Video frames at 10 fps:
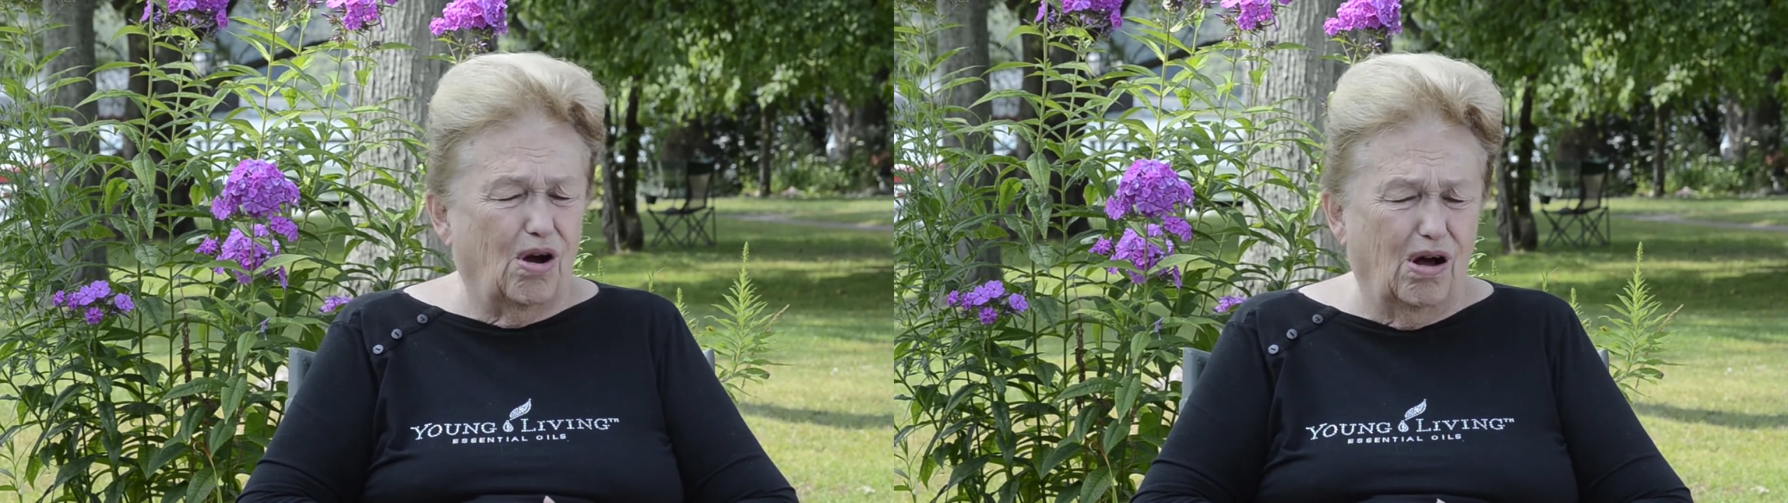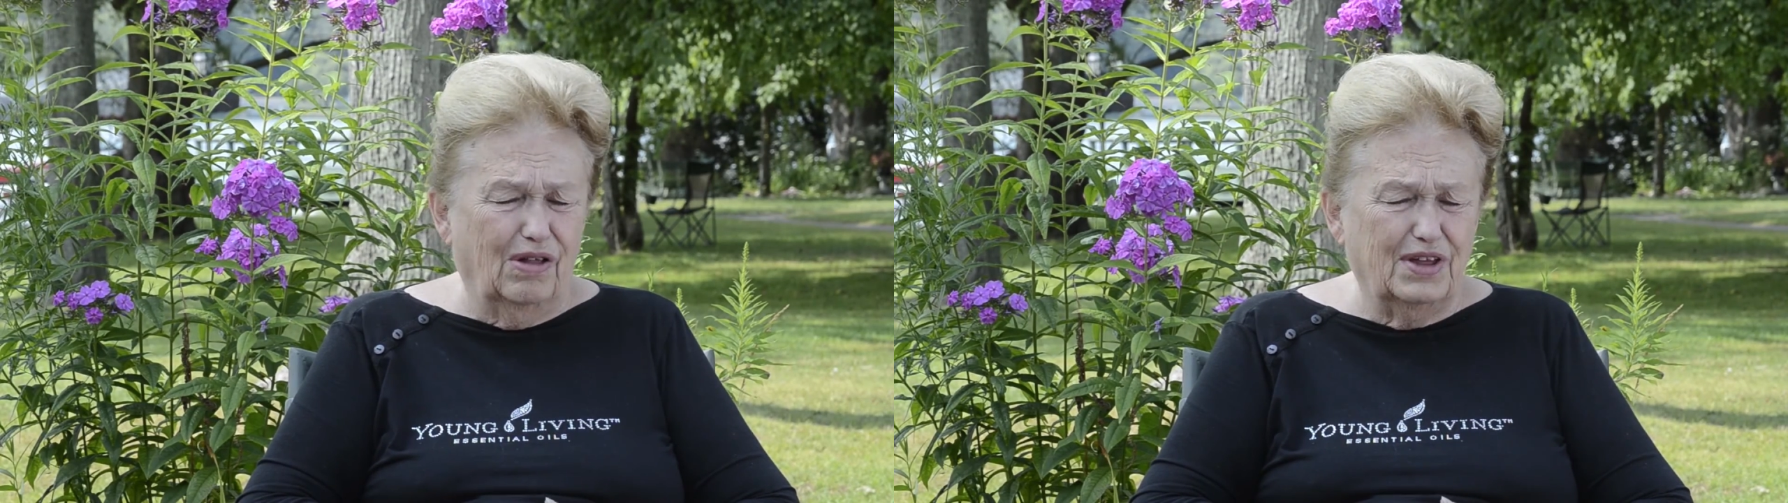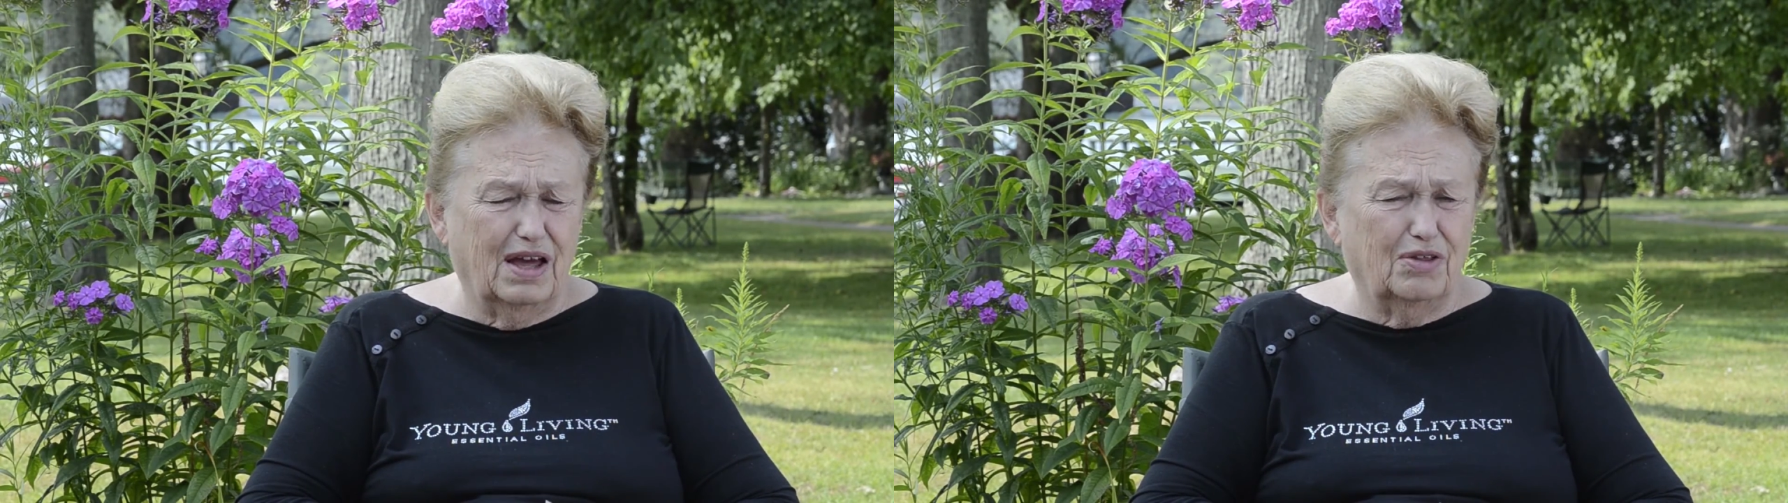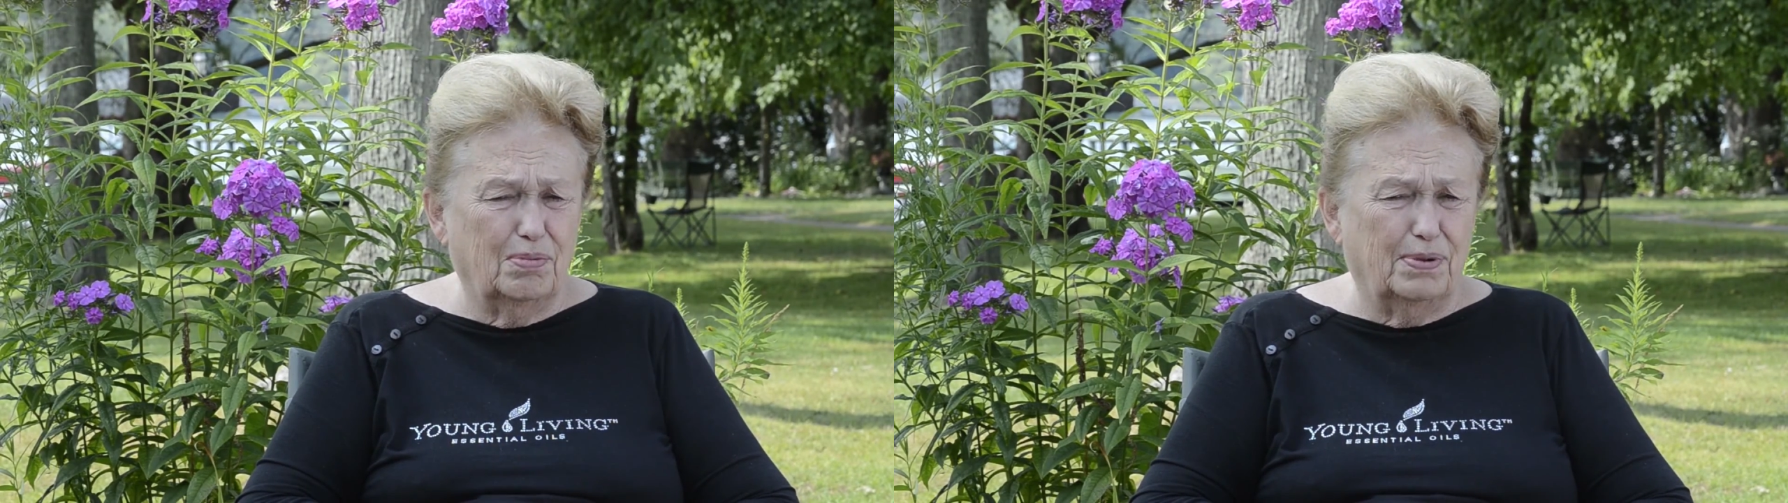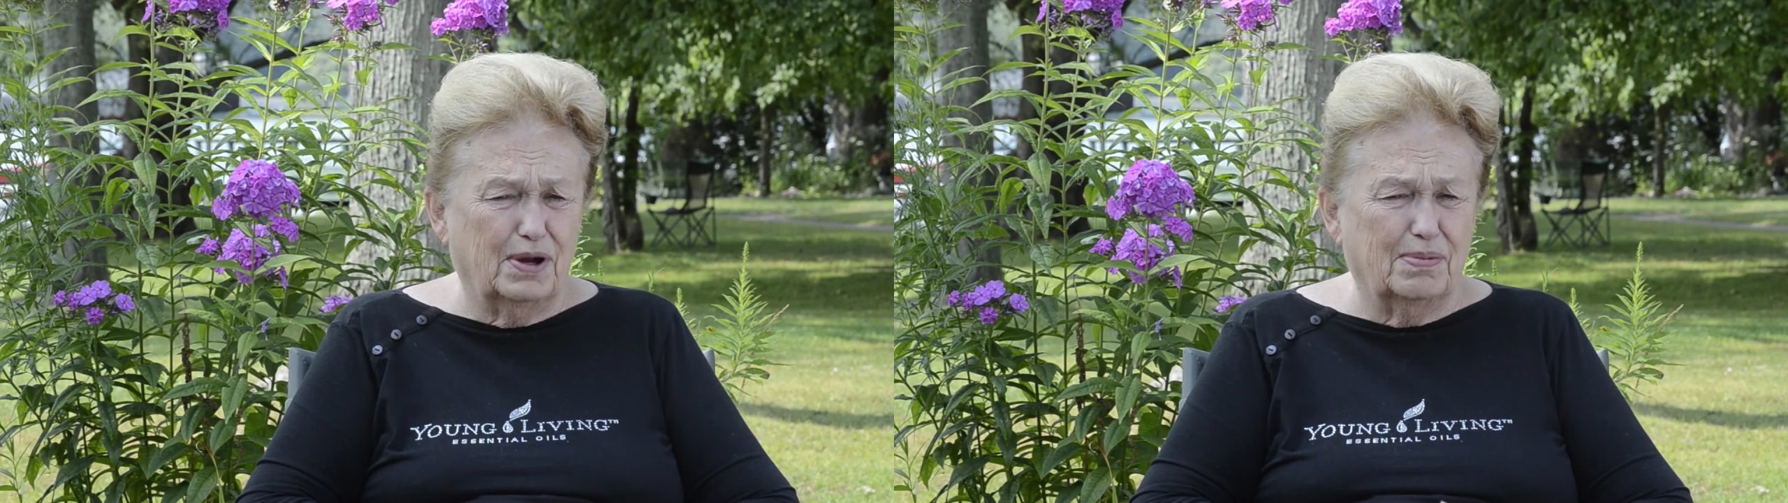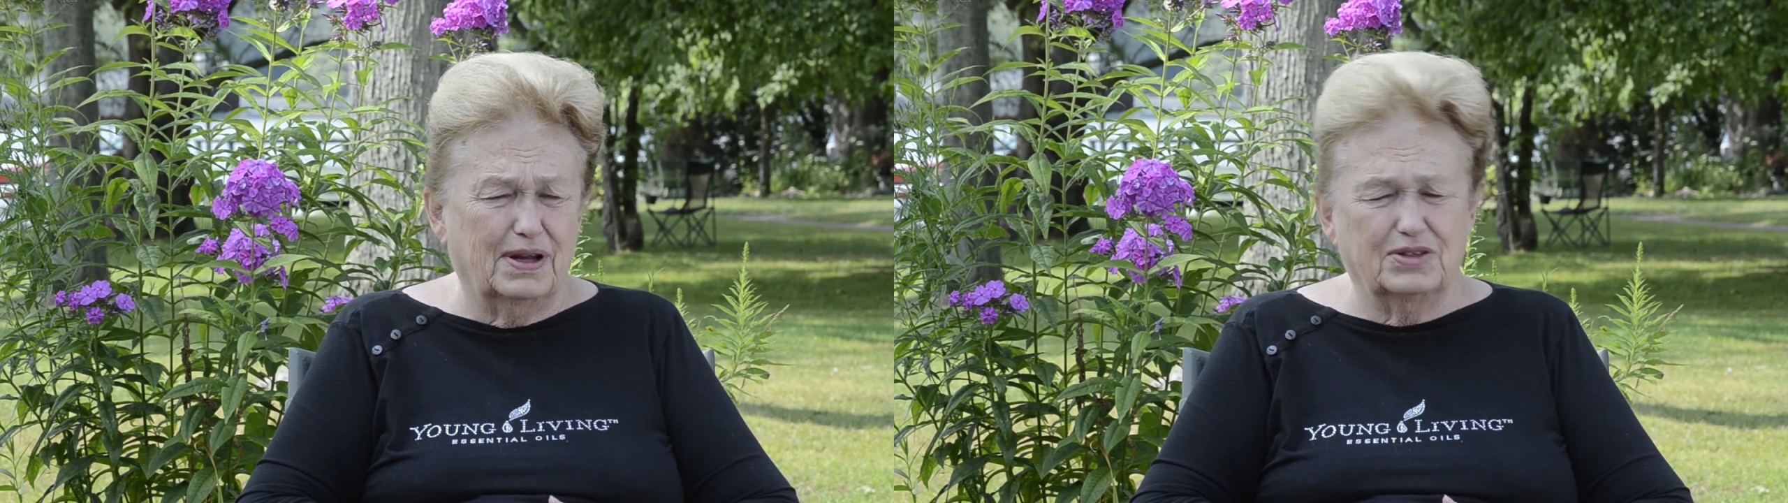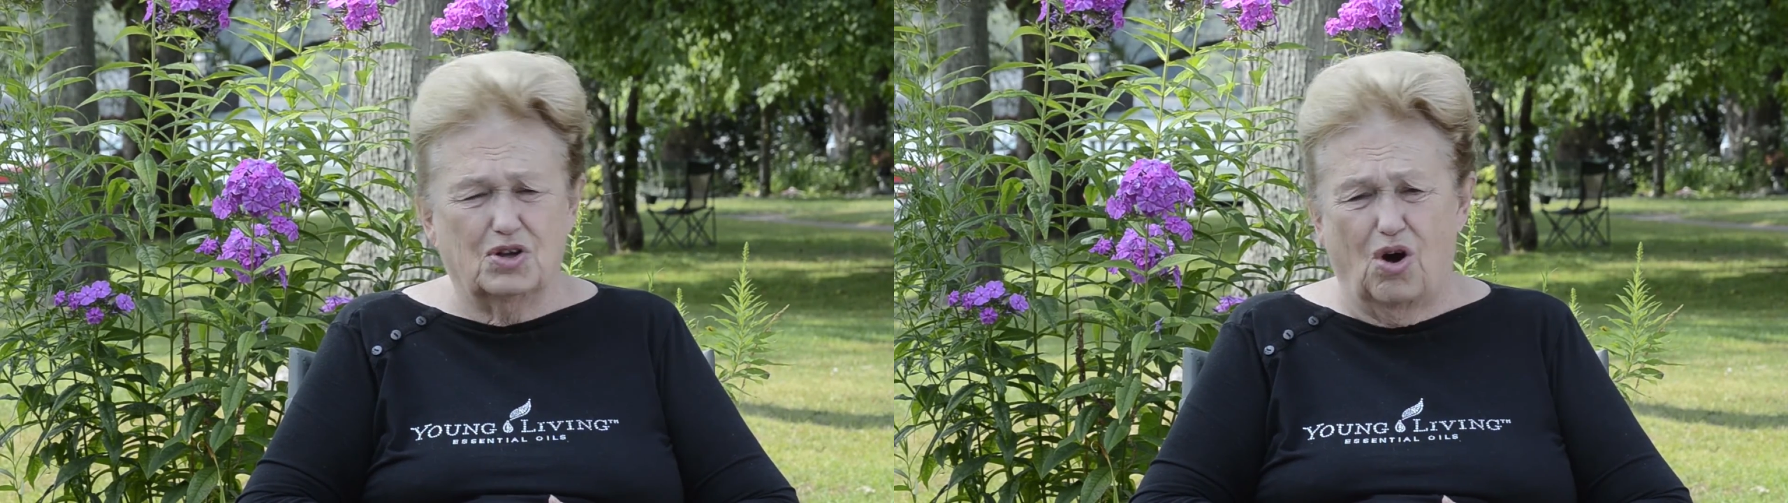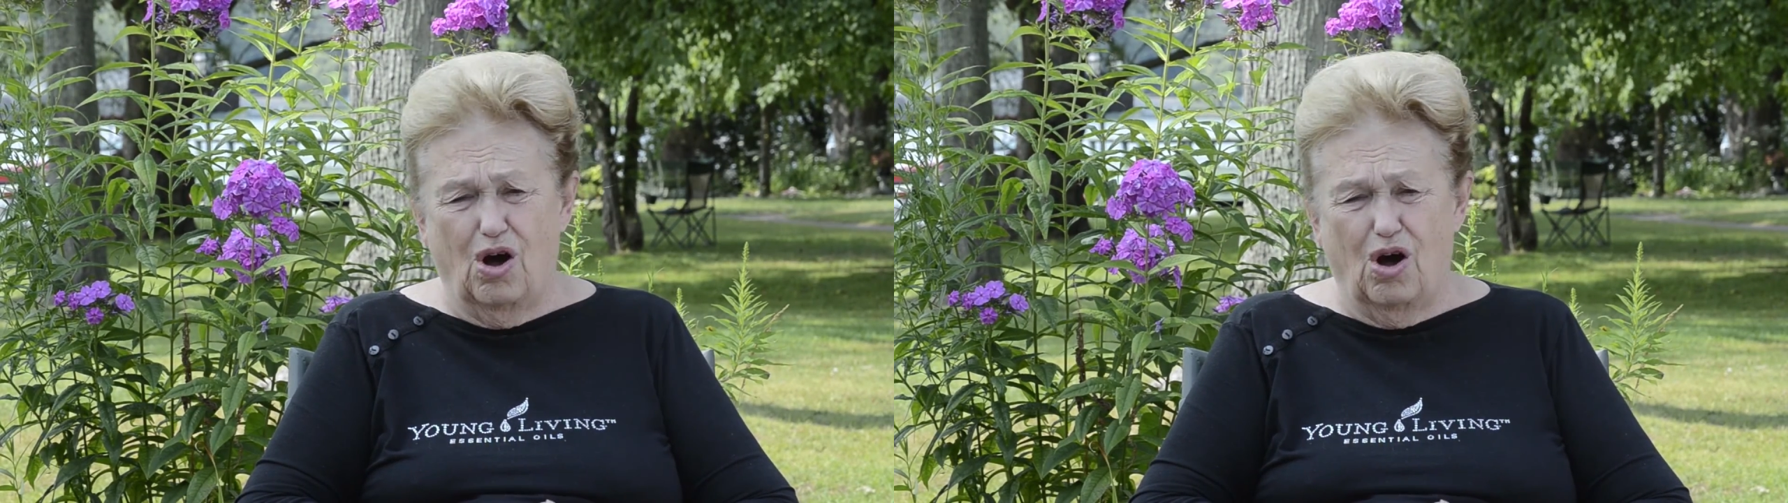all the other pyramids,